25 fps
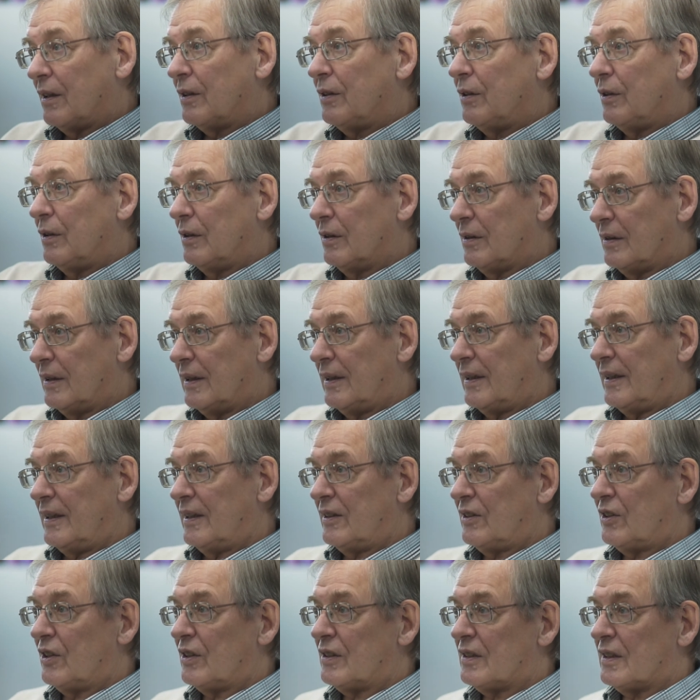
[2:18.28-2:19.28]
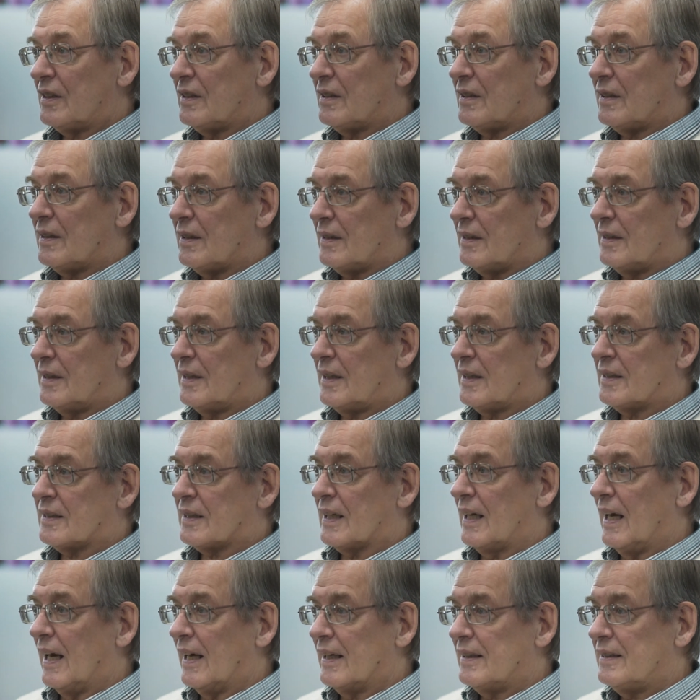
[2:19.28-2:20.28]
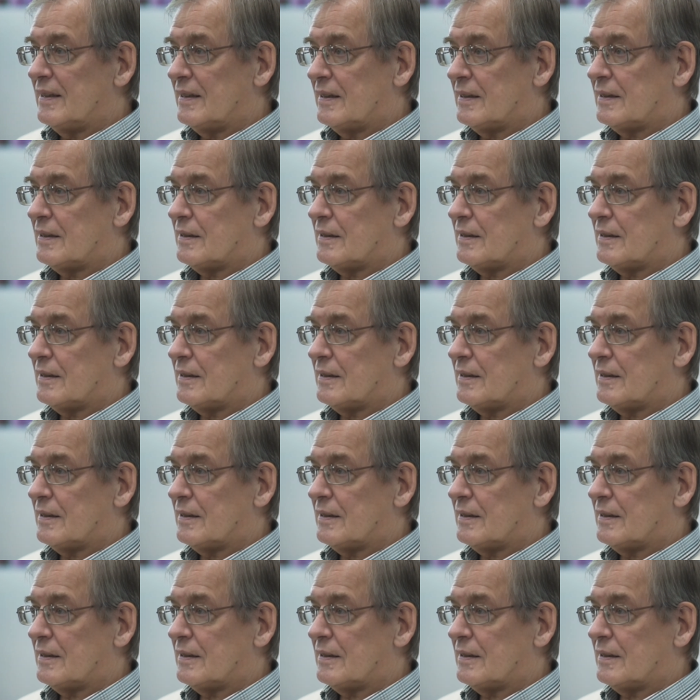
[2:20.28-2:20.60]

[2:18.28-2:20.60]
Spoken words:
and it just escalates.